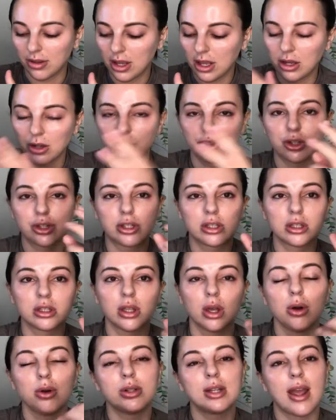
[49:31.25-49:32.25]
It'll just
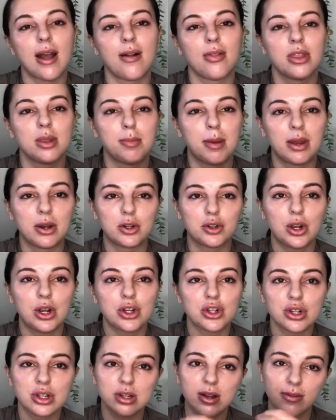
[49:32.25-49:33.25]
slow down the
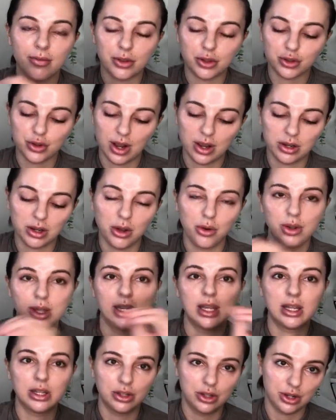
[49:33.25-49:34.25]
penetration of the tretinoin
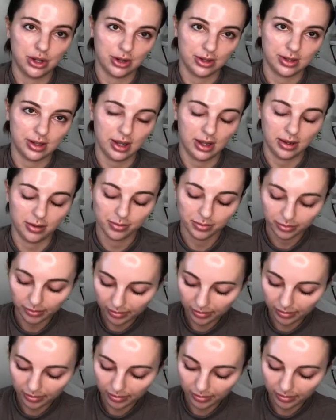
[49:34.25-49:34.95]
into your skin.